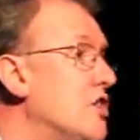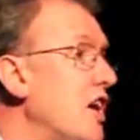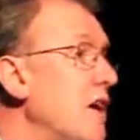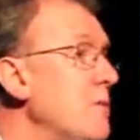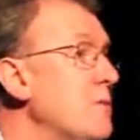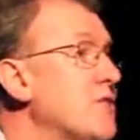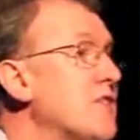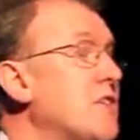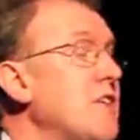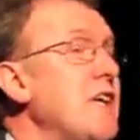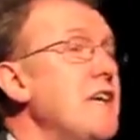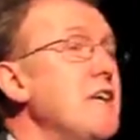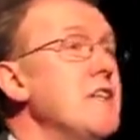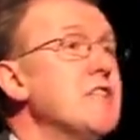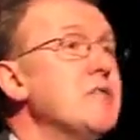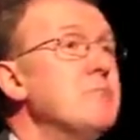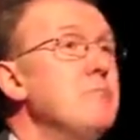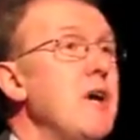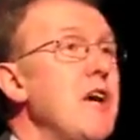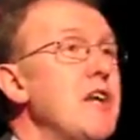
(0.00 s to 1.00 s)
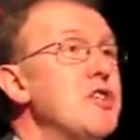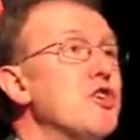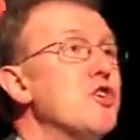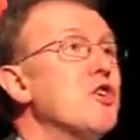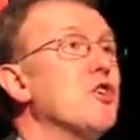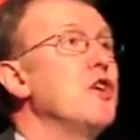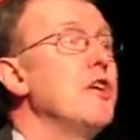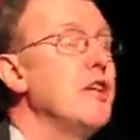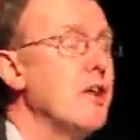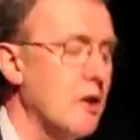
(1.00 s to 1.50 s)
Seamus Deane's
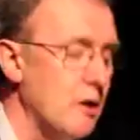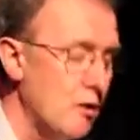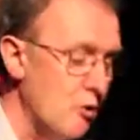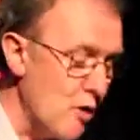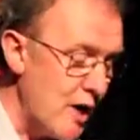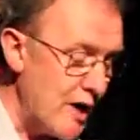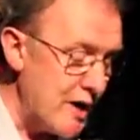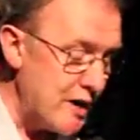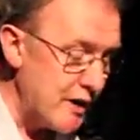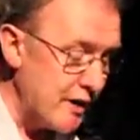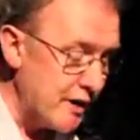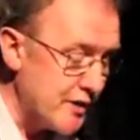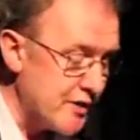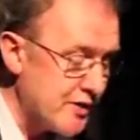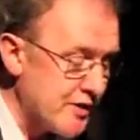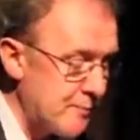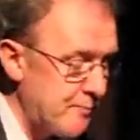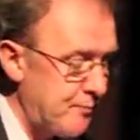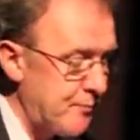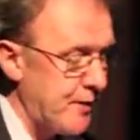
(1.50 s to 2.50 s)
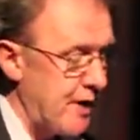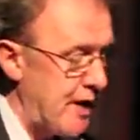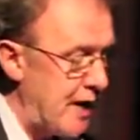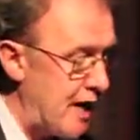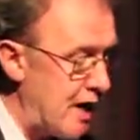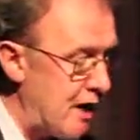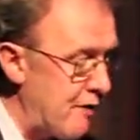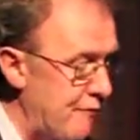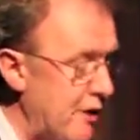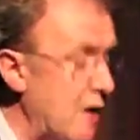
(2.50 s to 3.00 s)
major critical writings
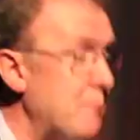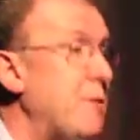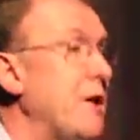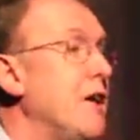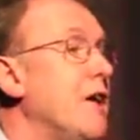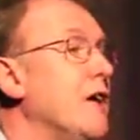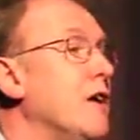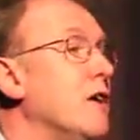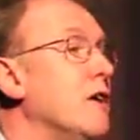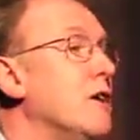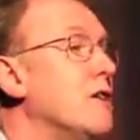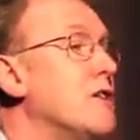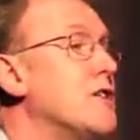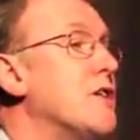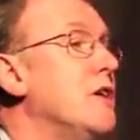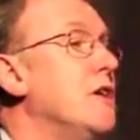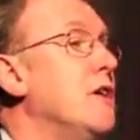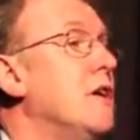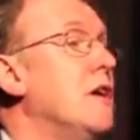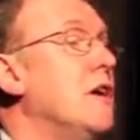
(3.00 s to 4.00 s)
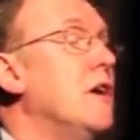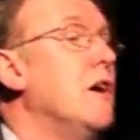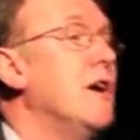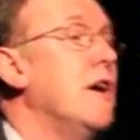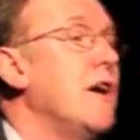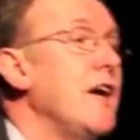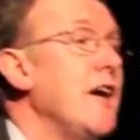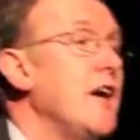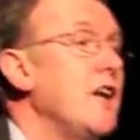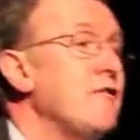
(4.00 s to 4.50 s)
have appeared
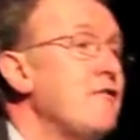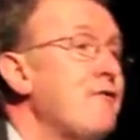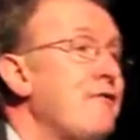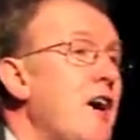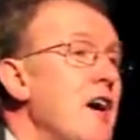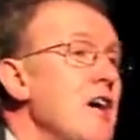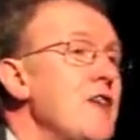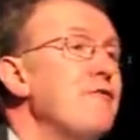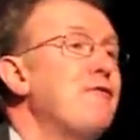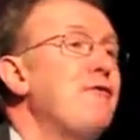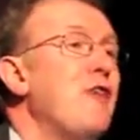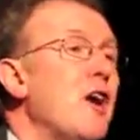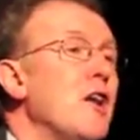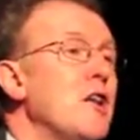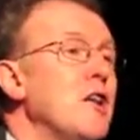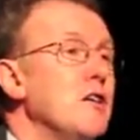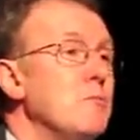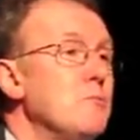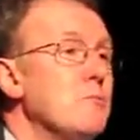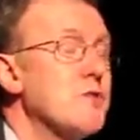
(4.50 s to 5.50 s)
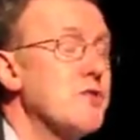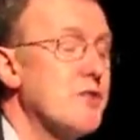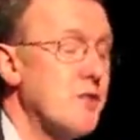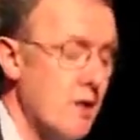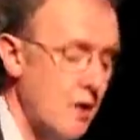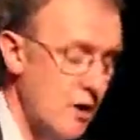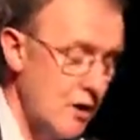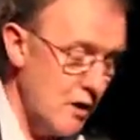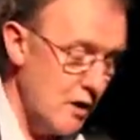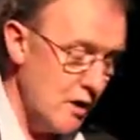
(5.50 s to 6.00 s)
in 5
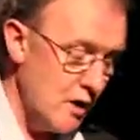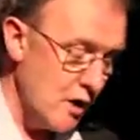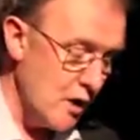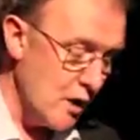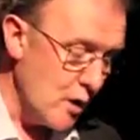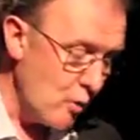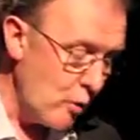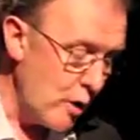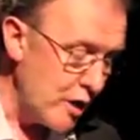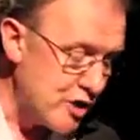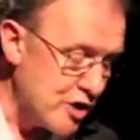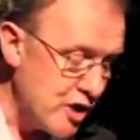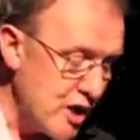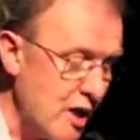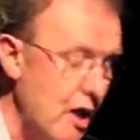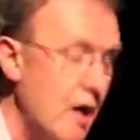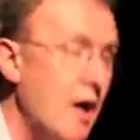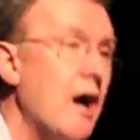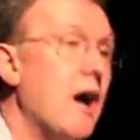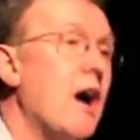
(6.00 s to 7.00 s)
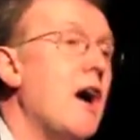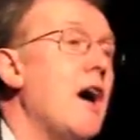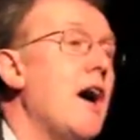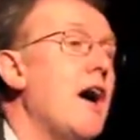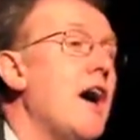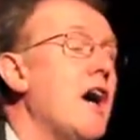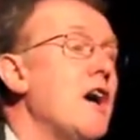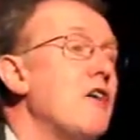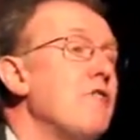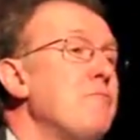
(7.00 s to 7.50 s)
volumes, which
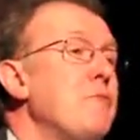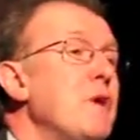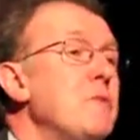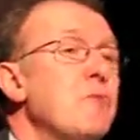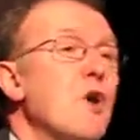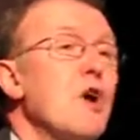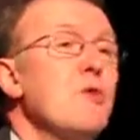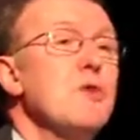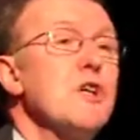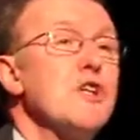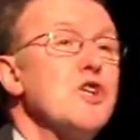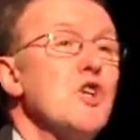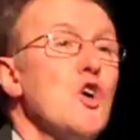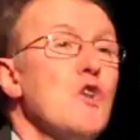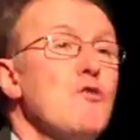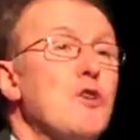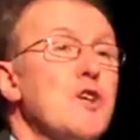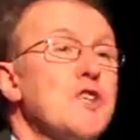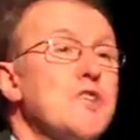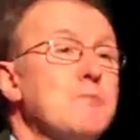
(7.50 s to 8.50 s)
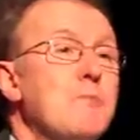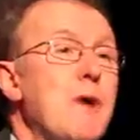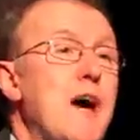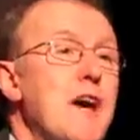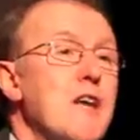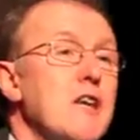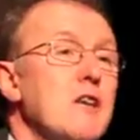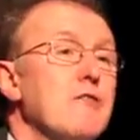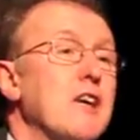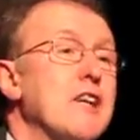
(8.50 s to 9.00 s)
have been published over a
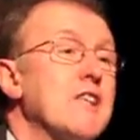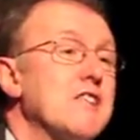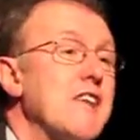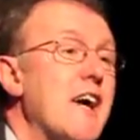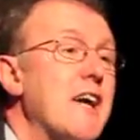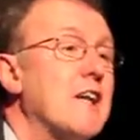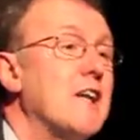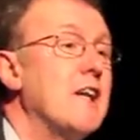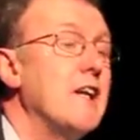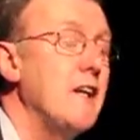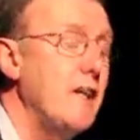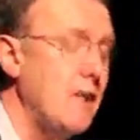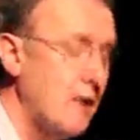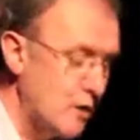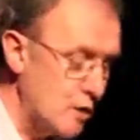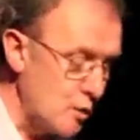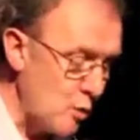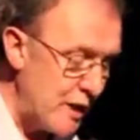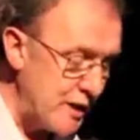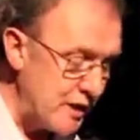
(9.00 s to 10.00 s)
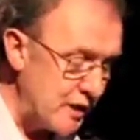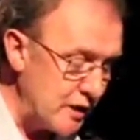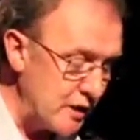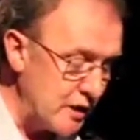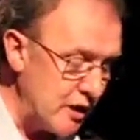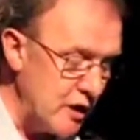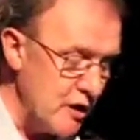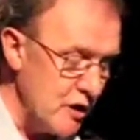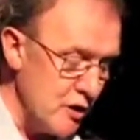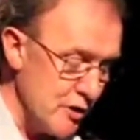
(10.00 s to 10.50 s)
span of exactly 20
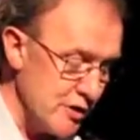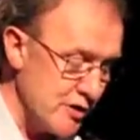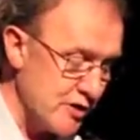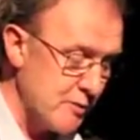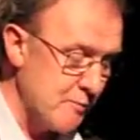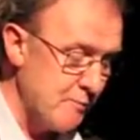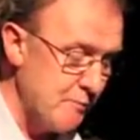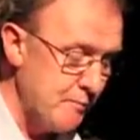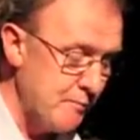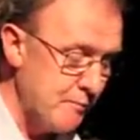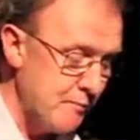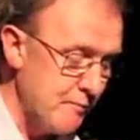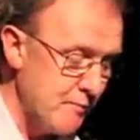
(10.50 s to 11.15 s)
years.